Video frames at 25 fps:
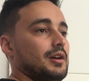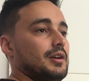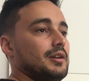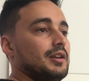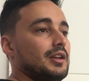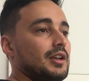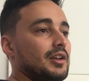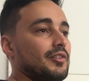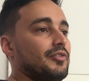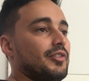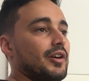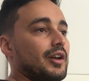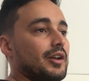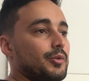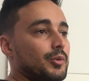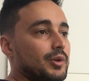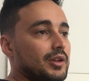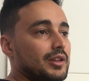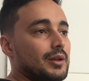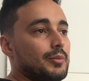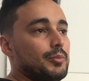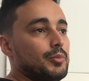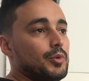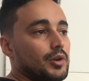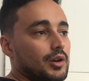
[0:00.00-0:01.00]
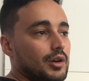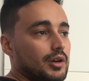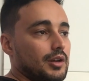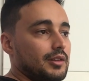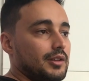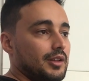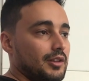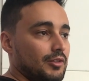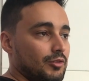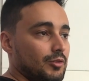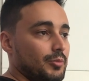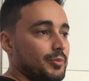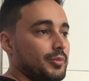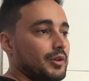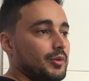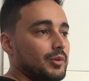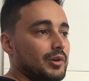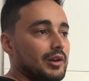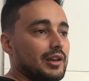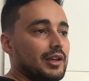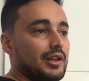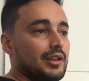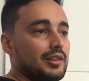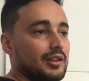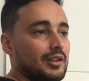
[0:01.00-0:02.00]
If I read a book, it needs to be
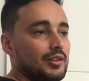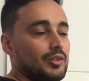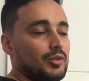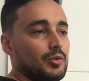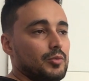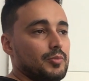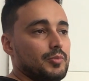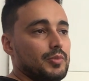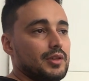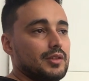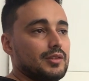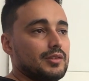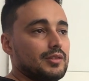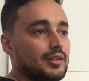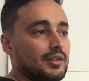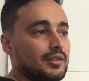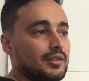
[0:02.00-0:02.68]
related to business.